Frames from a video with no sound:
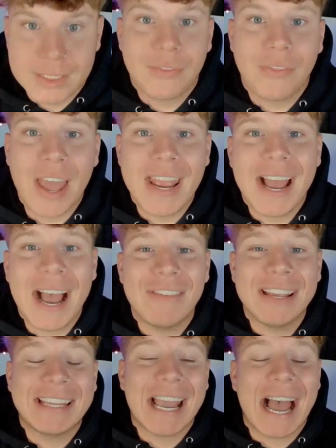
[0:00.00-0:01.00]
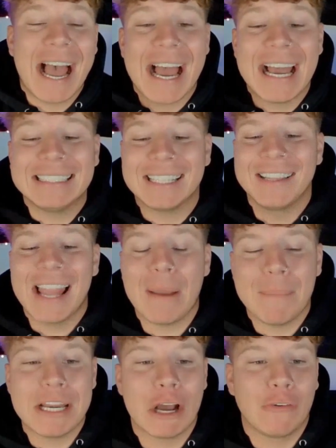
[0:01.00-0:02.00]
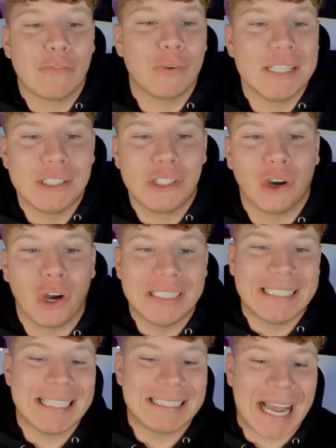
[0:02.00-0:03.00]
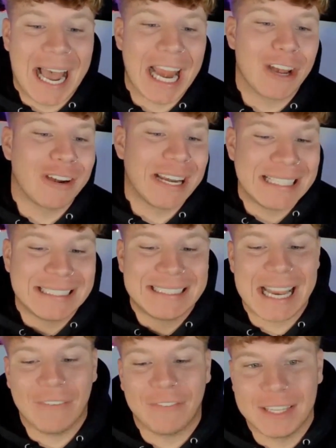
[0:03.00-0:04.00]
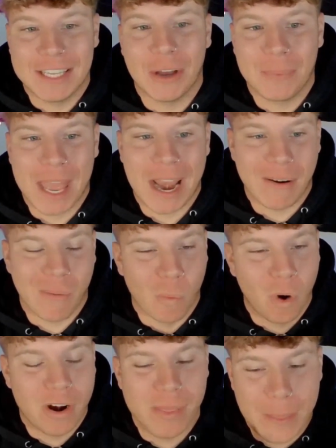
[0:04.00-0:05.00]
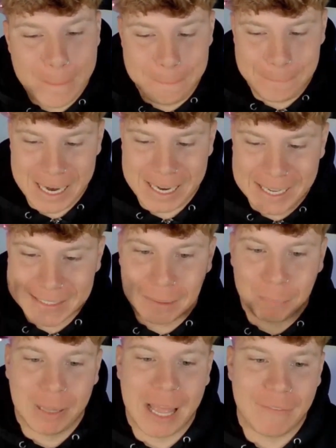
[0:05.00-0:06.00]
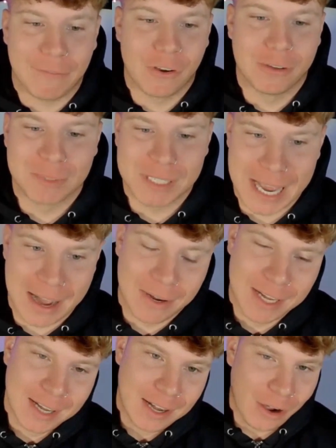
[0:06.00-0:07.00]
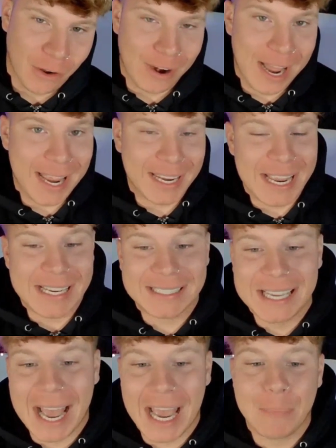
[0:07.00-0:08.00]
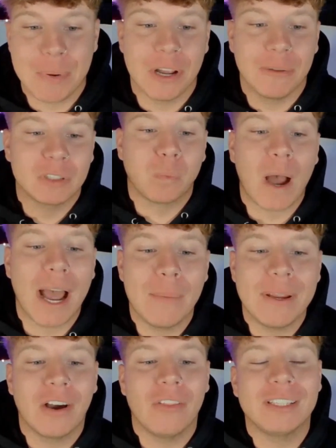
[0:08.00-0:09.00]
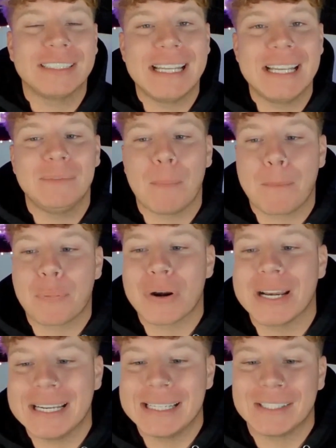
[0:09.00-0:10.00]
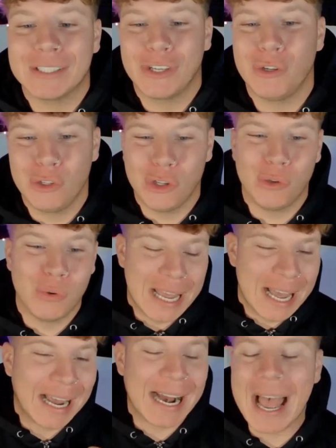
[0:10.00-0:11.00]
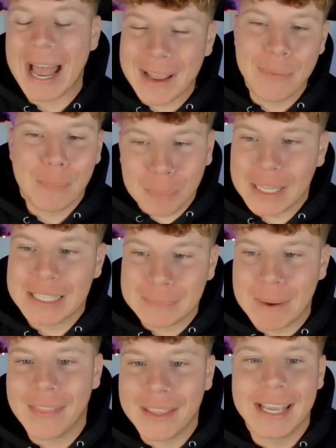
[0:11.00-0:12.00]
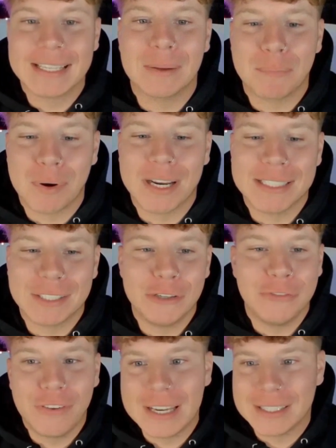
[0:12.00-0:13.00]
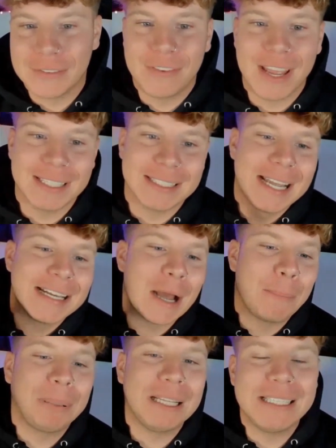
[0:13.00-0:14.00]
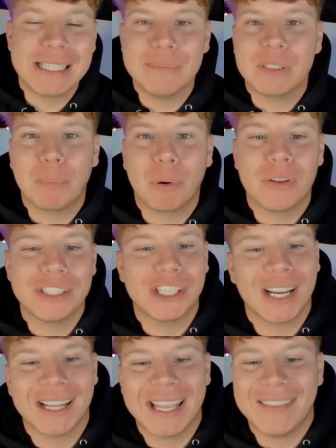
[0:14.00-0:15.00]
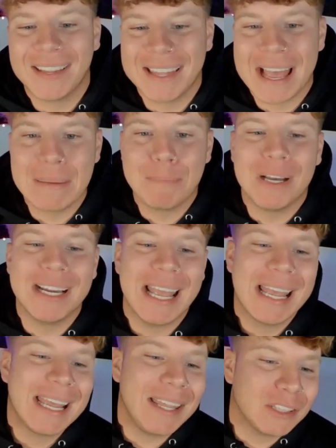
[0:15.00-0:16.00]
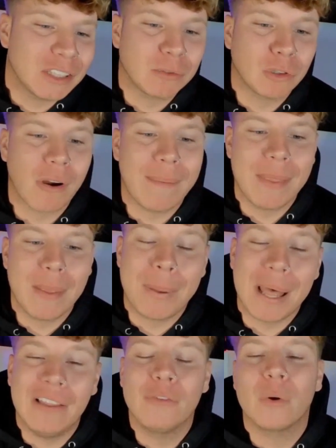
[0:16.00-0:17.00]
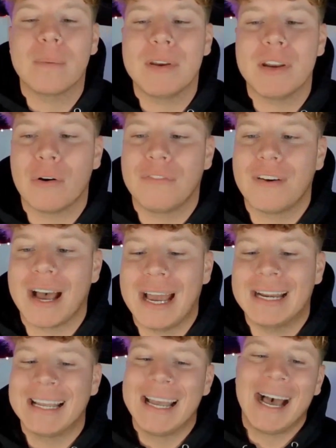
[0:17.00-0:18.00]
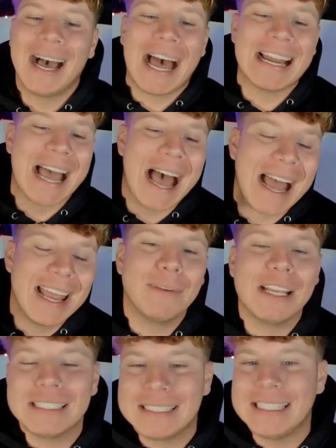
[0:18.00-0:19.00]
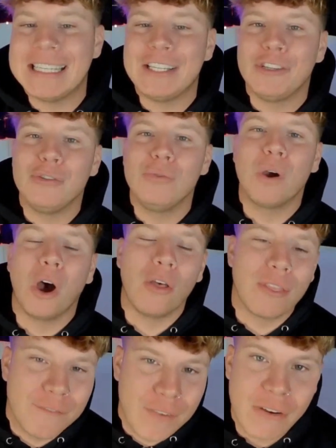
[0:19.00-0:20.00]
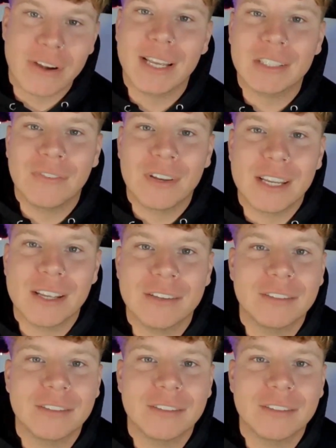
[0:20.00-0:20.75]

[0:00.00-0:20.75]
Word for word: So there you have it, guys. Let me know if you enjoyed this. Inery is definitely up there in one of the biggest platforms now. All right, it's hyping up. That's why we got the team to bring this to you. And I am the blessed man that gets to bring it to you face to face. Now, please keep supporting the channel. Hit that like button, hit the subscribe, hit the bell if you want to be notified. And I am going to see you on the very next video.